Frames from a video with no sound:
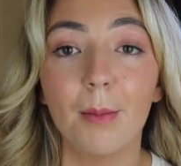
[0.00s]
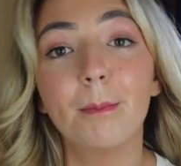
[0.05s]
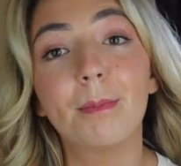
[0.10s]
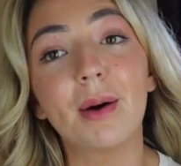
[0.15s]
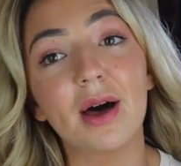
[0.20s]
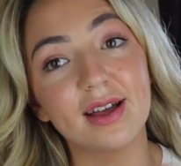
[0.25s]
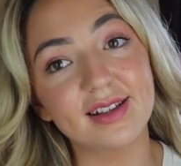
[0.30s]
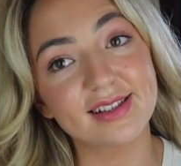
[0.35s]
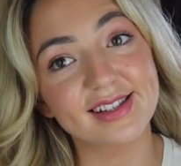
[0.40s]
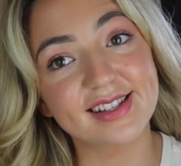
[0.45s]

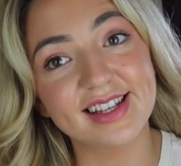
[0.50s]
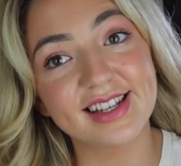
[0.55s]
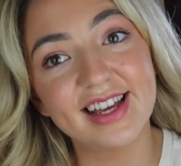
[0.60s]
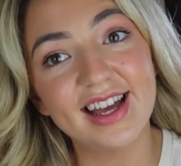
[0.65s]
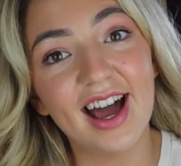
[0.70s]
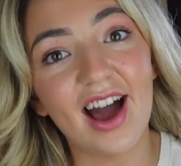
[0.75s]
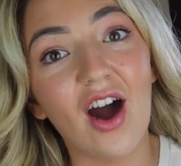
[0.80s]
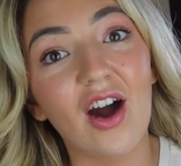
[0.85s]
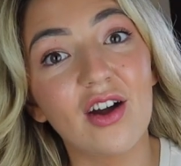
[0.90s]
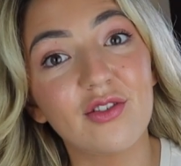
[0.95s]
But
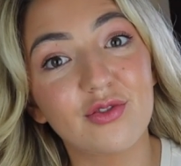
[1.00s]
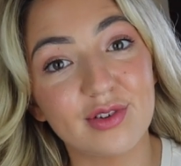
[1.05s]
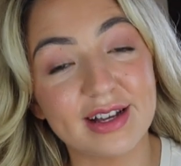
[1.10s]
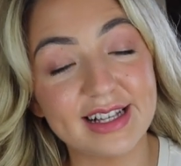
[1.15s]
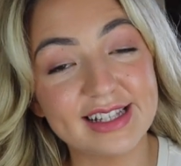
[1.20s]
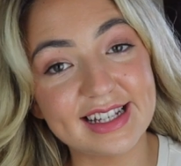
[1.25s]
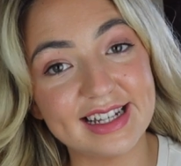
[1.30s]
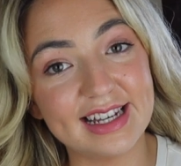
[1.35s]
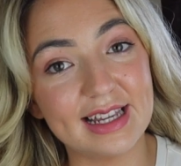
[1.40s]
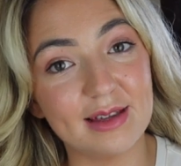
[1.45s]
I've
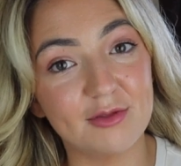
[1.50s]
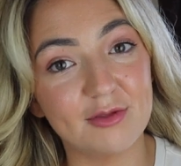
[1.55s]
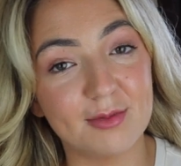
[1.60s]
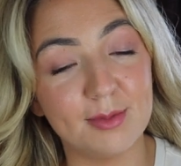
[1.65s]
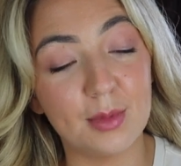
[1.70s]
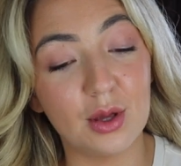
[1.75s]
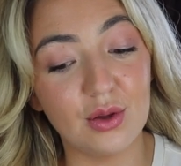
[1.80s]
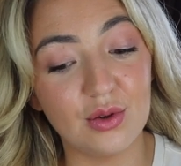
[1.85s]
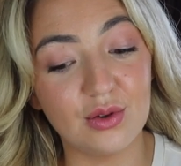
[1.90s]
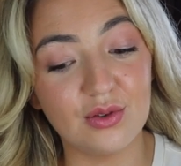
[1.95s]
recently
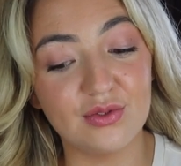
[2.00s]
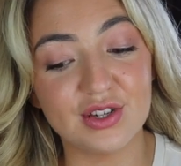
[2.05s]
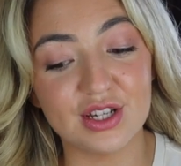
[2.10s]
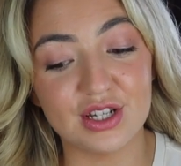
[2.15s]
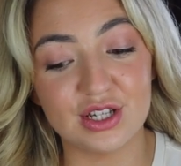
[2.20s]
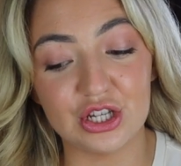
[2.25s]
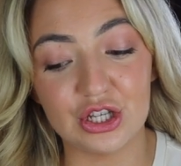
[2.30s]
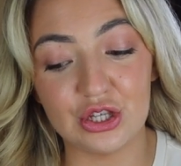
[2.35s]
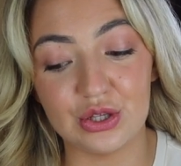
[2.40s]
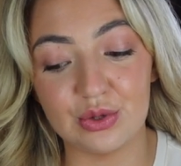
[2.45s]

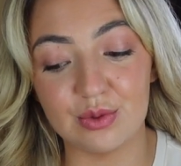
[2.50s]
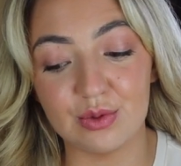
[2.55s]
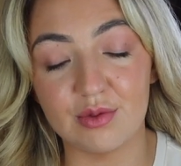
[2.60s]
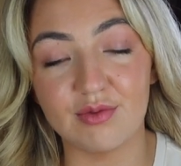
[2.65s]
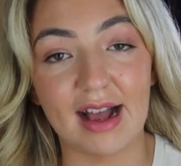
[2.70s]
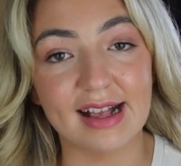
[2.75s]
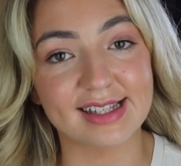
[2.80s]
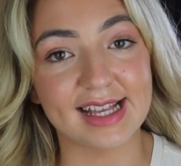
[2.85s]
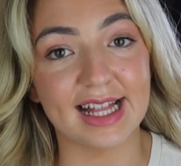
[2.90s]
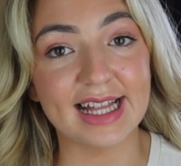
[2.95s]
removed to
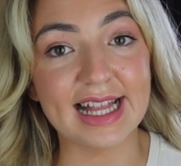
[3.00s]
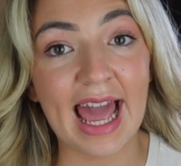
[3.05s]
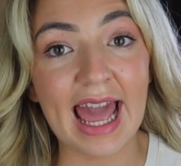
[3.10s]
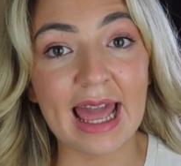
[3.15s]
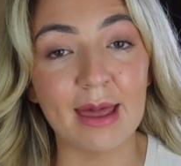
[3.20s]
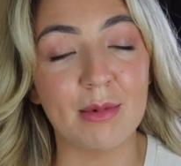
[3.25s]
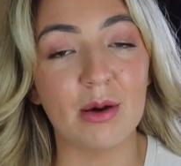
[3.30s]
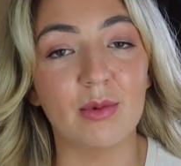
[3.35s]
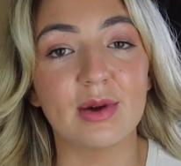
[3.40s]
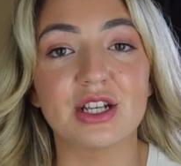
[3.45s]
Ras Al
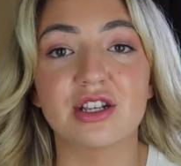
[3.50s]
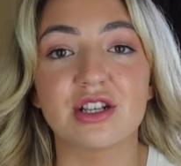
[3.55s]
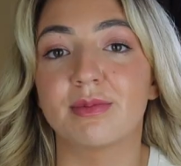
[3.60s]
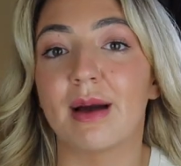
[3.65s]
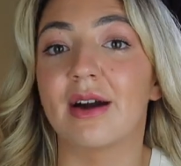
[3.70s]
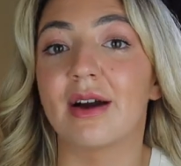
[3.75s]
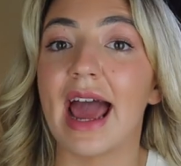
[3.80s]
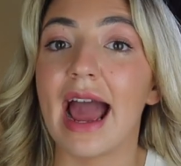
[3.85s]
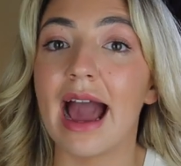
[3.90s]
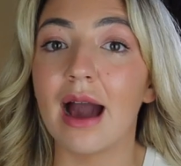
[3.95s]
Khaimah, which is
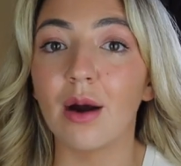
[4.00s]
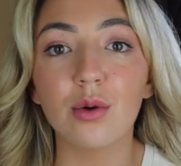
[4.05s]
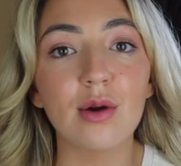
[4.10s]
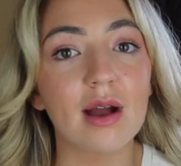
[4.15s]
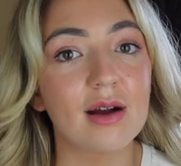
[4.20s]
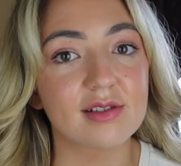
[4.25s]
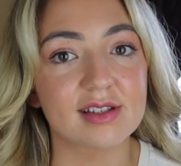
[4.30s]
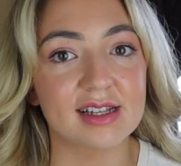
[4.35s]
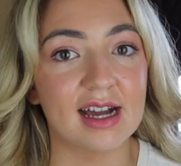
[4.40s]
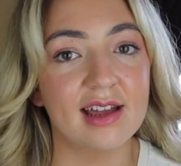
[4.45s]
about an hour
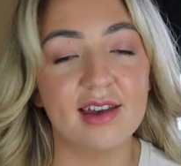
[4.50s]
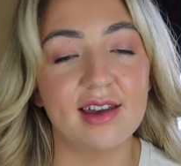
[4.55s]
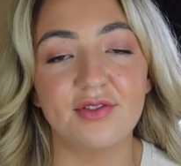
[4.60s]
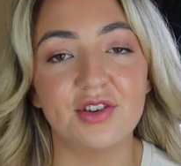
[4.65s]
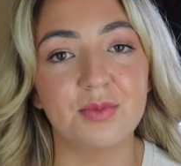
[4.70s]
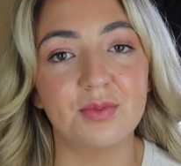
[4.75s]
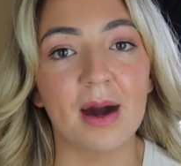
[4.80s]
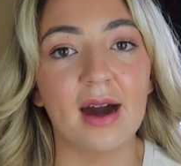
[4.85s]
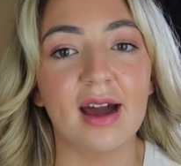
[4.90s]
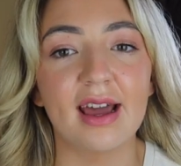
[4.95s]
outside of
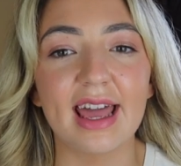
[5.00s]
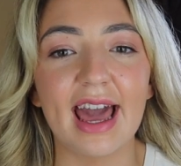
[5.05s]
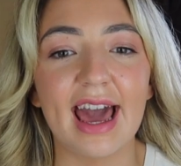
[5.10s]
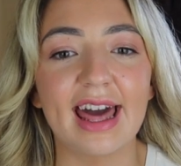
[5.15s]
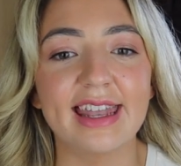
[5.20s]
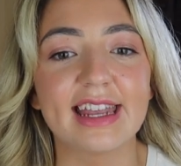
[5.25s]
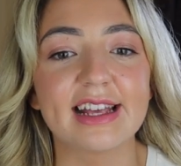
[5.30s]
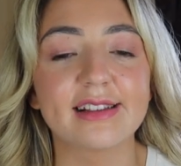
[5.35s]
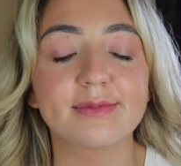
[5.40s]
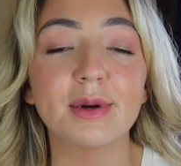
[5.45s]
Dubai,
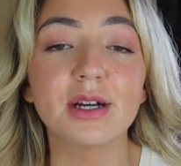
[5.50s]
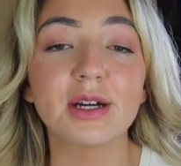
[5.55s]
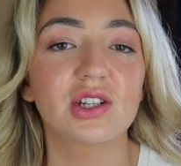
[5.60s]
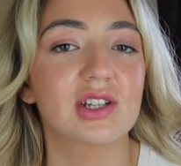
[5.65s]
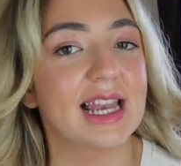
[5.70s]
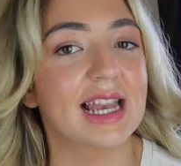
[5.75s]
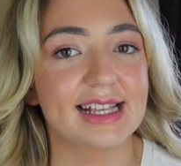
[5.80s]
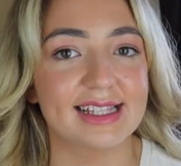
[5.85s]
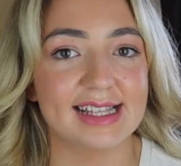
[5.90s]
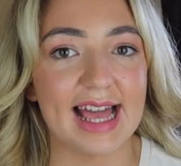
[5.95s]
and there's much
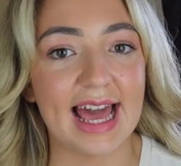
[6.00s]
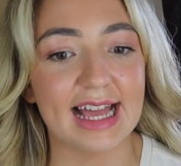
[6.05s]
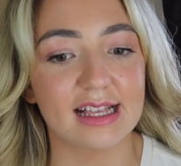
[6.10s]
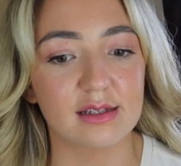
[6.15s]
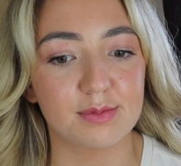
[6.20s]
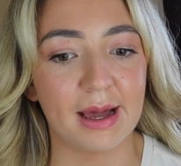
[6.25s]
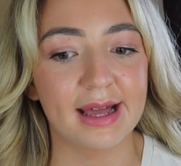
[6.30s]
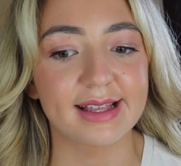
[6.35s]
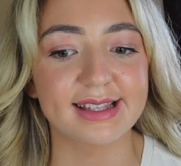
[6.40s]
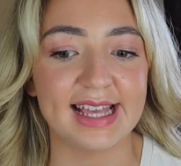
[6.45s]
less
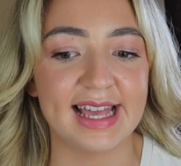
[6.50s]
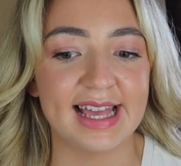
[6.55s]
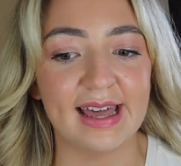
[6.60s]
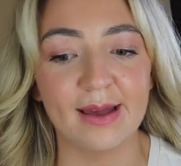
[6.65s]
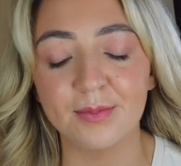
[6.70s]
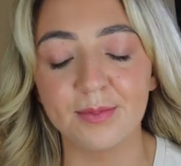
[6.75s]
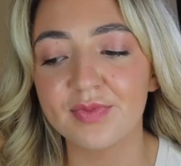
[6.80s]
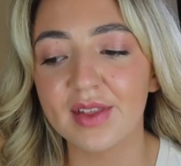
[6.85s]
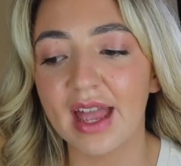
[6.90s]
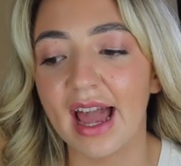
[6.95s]
expats
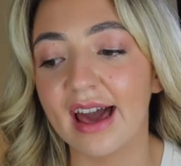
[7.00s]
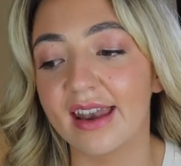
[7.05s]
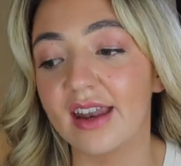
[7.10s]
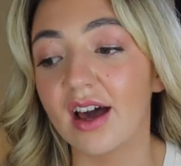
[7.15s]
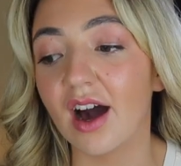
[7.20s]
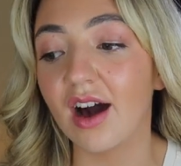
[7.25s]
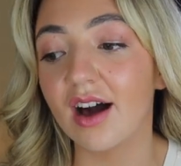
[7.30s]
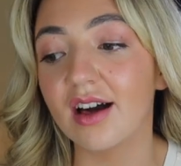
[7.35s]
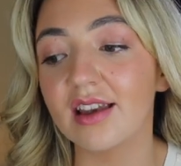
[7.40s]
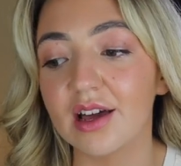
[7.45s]
here. And
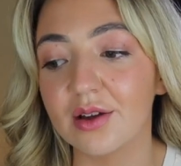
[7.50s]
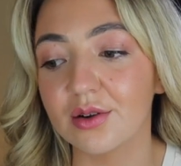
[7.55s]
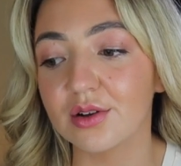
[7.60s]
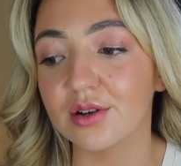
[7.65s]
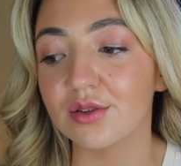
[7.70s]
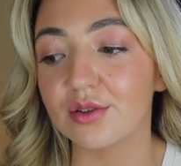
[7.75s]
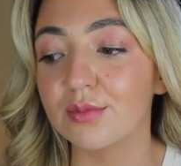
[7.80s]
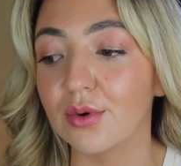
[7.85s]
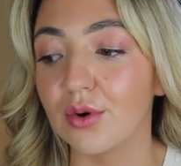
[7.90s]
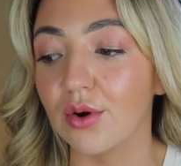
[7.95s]
at our
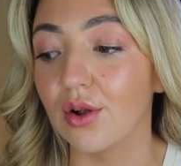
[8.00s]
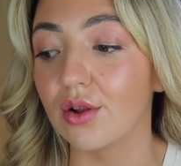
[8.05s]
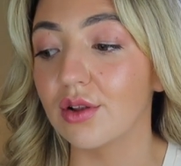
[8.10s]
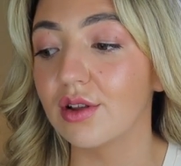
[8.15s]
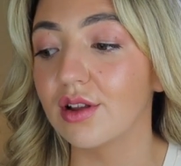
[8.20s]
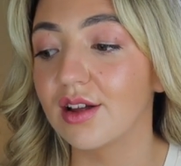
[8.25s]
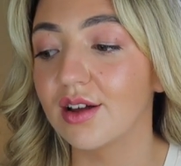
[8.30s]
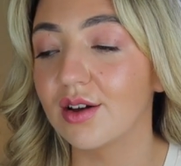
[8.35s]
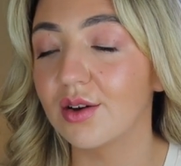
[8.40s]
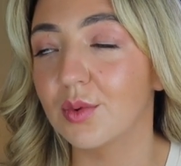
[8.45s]
local
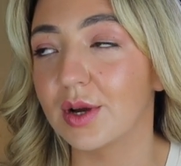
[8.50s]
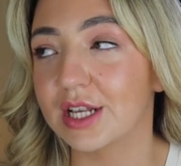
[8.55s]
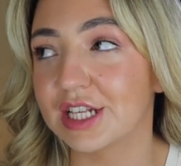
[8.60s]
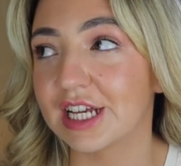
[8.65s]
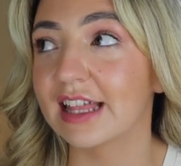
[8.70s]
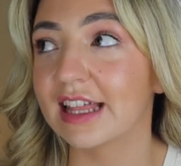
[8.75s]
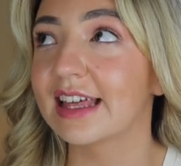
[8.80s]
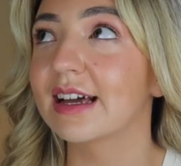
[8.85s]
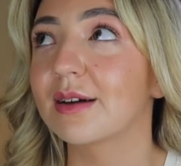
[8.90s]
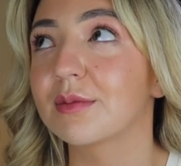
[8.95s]
mall, which
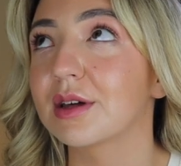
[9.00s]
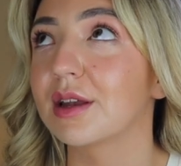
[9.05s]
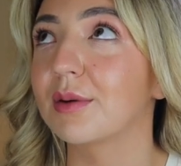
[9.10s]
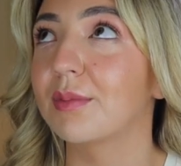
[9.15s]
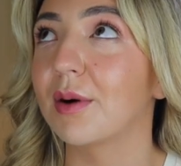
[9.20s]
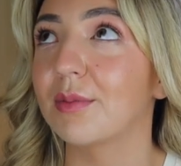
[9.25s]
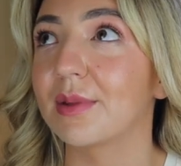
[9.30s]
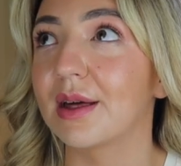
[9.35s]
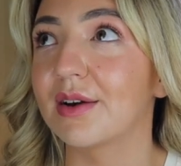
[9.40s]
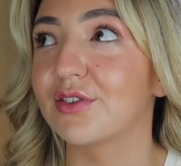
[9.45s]
I think I'm gonna
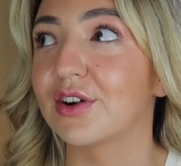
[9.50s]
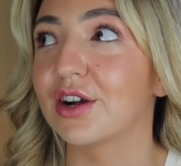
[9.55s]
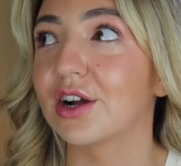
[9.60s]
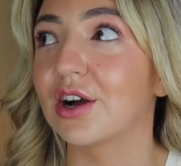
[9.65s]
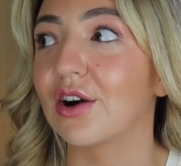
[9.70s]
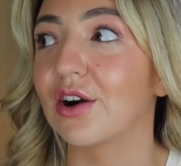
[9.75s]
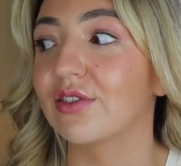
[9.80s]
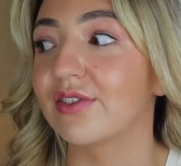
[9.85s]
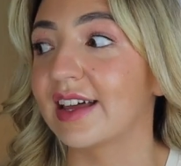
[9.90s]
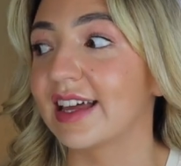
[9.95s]
pop there for a
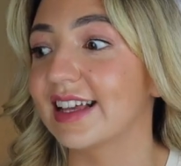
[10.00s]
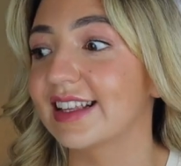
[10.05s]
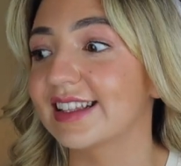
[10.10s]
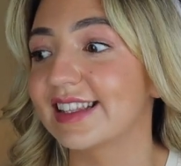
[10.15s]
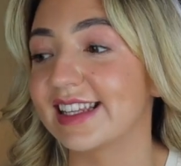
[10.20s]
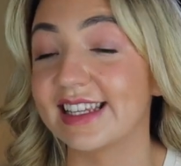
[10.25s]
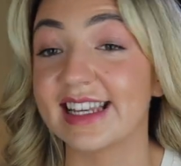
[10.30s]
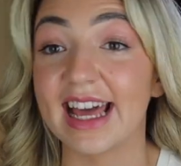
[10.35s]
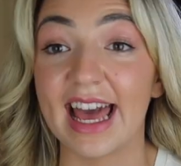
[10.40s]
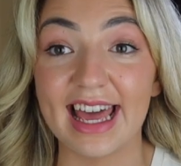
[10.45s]
coffee
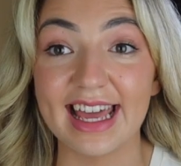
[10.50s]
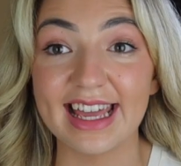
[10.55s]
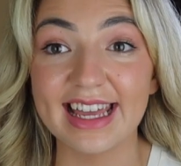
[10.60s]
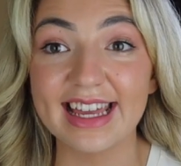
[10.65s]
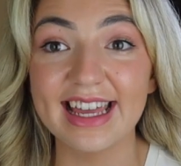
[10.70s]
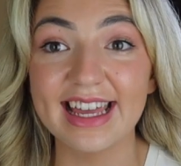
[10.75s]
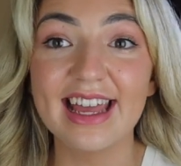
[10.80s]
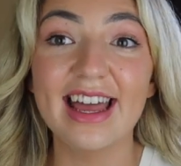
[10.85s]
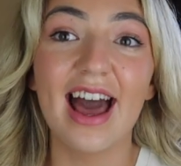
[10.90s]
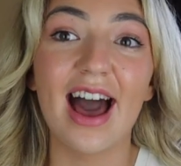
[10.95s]

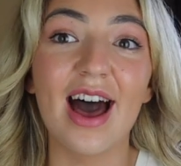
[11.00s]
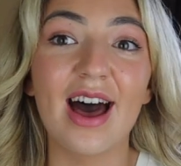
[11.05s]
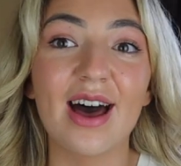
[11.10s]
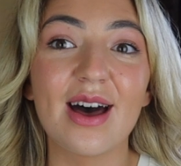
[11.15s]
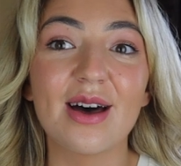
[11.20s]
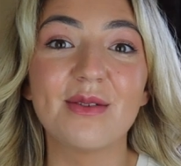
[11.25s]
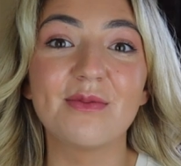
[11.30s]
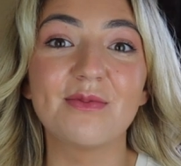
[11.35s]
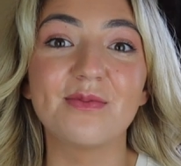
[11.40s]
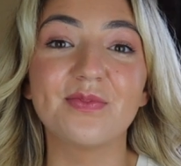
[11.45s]
today,
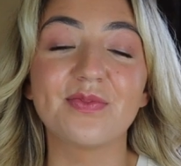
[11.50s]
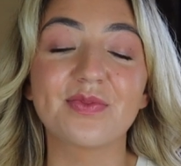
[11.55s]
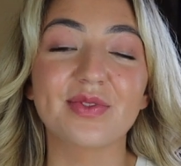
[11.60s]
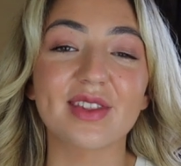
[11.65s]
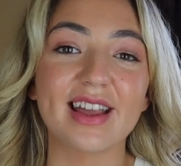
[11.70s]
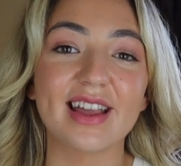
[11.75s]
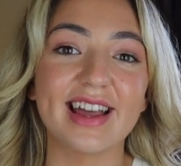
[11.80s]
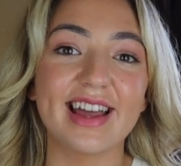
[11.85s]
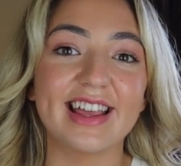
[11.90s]
um,